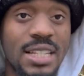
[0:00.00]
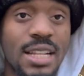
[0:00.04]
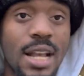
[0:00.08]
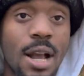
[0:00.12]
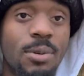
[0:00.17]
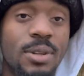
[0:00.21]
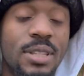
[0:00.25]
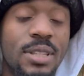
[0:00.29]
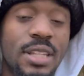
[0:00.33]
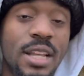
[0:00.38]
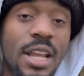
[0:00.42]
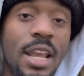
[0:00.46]
i
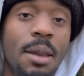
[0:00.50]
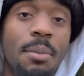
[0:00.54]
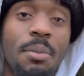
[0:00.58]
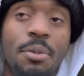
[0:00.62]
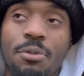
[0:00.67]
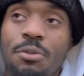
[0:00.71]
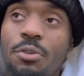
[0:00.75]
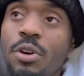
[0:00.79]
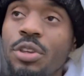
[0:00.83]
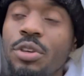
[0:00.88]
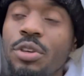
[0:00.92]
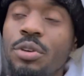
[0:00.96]
was saying
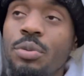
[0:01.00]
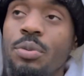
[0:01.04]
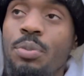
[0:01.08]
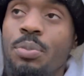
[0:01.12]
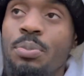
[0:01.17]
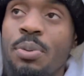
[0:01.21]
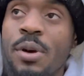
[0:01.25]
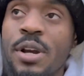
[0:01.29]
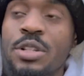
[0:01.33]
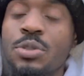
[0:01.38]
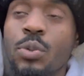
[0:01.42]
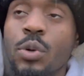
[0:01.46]
before you
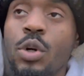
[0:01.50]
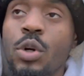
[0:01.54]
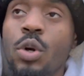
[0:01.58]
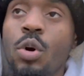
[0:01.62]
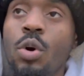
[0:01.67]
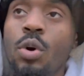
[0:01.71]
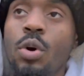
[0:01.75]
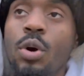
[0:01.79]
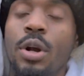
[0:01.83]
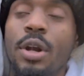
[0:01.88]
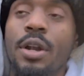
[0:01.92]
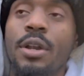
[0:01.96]
press
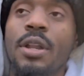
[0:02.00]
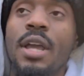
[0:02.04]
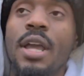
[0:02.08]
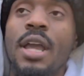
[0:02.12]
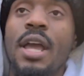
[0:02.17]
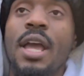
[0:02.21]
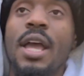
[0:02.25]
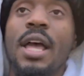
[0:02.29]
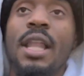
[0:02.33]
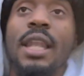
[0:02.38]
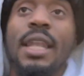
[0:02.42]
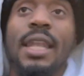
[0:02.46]
record
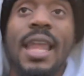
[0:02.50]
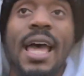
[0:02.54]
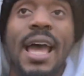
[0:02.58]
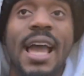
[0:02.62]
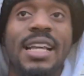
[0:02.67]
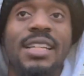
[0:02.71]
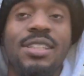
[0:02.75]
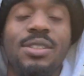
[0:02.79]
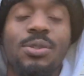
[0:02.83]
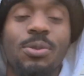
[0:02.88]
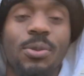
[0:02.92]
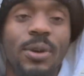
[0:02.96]

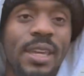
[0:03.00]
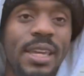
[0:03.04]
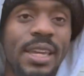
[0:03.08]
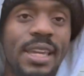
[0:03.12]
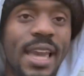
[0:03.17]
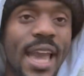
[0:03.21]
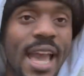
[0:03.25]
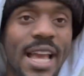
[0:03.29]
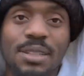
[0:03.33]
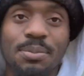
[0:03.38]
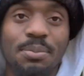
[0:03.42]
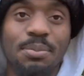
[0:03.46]
last week
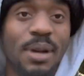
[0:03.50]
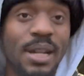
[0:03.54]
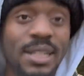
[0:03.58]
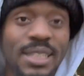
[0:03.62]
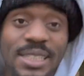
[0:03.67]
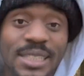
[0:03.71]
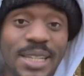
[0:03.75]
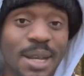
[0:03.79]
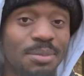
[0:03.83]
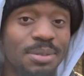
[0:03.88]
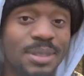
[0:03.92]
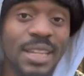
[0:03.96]
as much
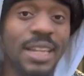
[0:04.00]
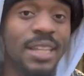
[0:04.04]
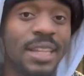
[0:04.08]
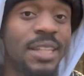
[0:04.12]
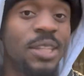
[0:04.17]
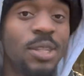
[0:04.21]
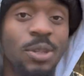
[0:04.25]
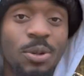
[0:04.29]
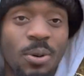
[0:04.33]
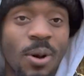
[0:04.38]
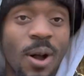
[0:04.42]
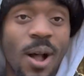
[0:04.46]
as i'm telling
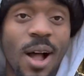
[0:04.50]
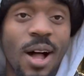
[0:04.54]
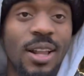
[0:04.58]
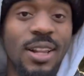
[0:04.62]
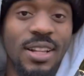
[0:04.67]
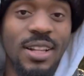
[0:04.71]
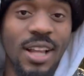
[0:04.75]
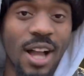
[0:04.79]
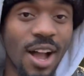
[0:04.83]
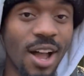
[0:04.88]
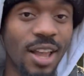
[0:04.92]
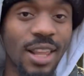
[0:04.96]
you
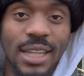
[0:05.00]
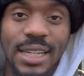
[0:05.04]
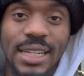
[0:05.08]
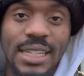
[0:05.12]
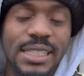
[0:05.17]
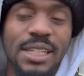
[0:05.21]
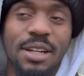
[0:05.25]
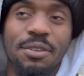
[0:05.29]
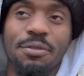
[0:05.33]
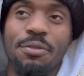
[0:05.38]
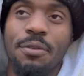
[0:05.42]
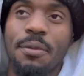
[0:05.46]
all all of
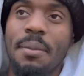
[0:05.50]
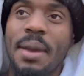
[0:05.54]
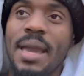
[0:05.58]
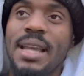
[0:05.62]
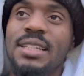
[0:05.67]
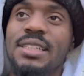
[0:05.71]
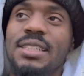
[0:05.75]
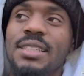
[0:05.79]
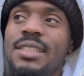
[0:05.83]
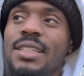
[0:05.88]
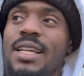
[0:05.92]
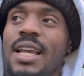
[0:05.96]
this
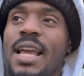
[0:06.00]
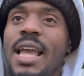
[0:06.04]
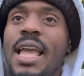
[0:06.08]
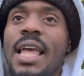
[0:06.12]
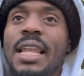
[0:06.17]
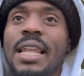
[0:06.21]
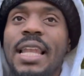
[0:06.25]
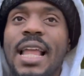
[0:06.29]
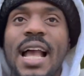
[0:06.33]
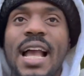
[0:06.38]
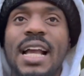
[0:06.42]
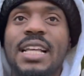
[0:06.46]
information
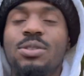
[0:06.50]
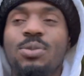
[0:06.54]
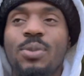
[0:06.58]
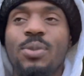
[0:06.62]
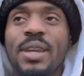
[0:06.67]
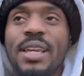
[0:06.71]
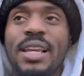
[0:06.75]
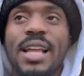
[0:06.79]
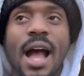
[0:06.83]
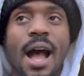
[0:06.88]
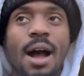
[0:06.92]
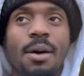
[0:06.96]
last
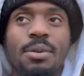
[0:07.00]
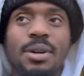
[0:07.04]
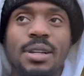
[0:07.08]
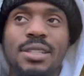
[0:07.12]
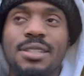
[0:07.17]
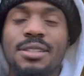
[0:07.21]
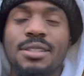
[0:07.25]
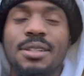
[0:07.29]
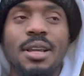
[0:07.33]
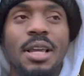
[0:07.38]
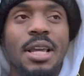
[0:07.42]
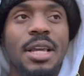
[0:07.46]
week i
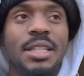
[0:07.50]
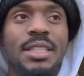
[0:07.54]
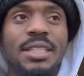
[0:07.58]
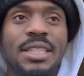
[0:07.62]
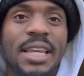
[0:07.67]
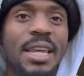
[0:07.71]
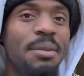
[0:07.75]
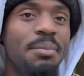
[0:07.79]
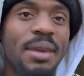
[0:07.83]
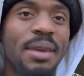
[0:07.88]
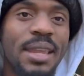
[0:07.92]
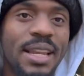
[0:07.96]
was
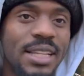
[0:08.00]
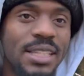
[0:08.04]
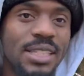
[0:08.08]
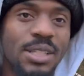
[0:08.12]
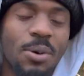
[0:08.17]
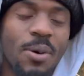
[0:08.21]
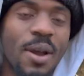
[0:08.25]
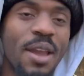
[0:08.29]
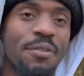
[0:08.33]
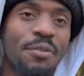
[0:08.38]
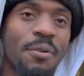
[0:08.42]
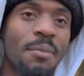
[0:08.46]
10 minutes
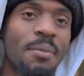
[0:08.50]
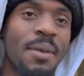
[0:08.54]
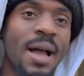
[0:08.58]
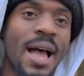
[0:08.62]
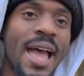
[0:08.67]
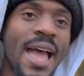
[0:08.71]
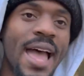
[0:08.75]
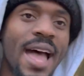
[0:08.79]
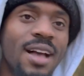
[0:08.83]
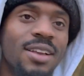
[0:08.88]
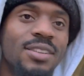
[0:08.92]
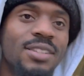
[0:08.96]
away from my
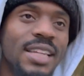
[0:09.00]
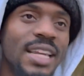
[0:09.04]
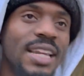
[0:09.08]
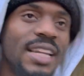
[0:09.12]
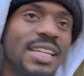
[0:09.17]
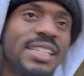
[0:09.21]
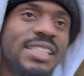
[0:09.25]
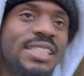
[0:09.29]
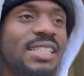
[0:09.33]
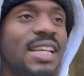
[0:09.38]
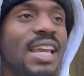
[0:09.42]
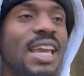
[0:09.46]
house and
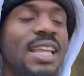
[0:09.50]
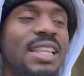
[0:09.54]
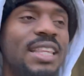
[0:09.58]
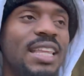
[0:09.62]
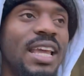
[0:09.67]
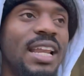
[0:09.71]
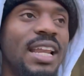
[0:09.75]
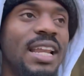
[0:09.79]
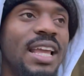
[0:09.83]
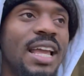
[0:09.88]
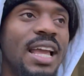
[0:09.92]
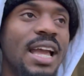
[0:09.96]
it said
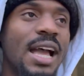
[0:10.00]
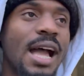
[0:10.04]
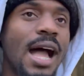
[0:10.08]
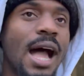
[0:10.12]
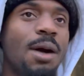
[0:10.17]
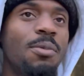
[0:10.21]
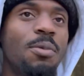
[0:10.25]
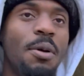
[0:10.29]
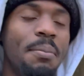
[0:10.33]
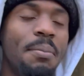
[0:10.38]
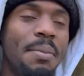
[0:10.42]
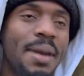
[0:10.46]
that i
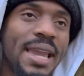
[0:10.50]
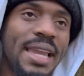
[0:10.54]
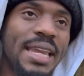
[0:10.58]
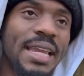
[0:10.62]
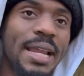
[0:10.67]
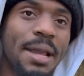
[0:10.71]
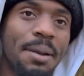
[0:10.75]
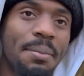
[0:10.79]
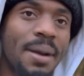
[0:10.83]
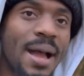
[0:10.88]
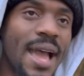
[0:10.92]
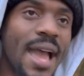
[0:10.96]
would make it
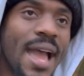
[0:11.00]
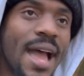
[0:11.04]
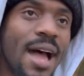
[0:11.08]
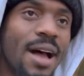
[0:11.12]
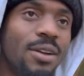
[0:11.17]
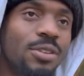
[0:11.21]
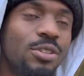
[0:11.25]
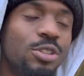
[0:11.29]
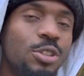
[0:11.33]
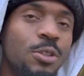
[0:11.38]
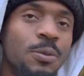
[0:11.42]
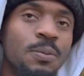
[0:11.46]
at my
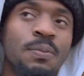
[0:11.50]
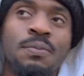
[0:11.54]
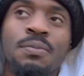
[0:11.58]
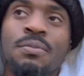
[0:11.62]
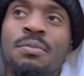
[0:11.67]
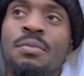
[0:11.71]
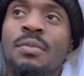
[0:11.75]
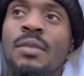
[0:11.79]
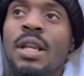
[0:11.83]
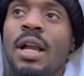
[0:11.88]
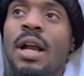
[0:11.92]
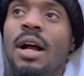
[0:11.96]
house
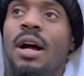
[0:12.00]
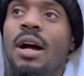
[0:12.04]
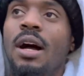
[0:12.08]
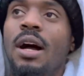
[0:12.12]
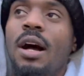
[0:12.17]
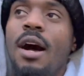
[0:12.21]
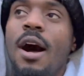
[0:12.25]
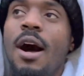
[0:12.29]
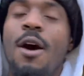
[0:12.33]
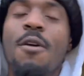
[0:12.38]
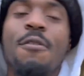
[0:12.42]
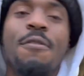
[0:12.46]

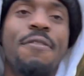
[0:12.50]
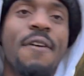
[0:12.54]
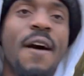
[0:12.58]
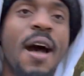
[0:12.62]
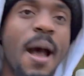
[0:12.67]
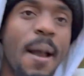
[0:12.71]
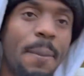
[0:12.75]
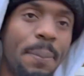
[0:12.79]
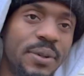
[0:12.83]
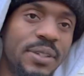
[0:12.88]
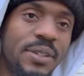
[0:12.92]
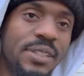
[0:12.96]
uh, on
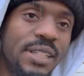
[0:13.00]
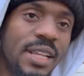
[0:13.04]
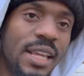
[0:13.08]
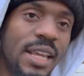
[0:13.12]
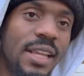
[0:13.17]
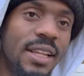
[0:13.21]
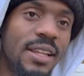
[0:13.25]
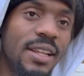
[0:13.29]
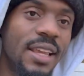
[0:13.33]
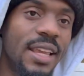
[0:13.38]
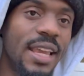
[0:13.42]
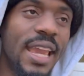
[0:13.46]
5%
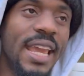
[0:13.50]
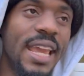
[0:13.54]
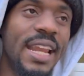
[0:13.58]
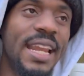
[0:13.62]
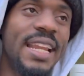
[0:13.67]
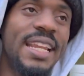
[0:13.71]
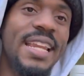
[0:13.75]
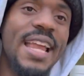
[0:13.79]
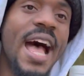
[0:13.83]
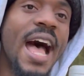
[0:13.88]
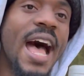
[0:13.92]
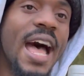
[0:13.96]
and
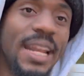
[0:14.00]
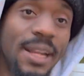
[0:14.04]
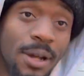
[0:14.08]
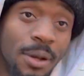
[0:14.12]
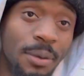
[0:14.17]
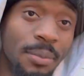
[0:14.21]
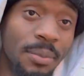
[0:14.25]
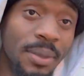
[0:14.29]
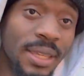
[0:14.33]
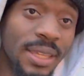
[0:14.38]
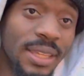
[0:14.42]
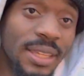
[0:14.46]
it died on
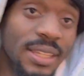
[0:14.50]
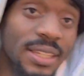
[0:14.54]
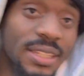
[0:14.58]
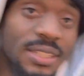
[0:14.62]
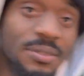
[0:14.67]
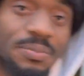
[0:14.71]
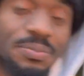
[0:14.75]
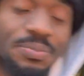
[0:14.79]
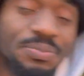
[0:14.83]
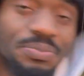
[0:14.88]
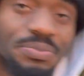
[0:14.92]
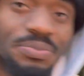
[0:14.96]
me and now i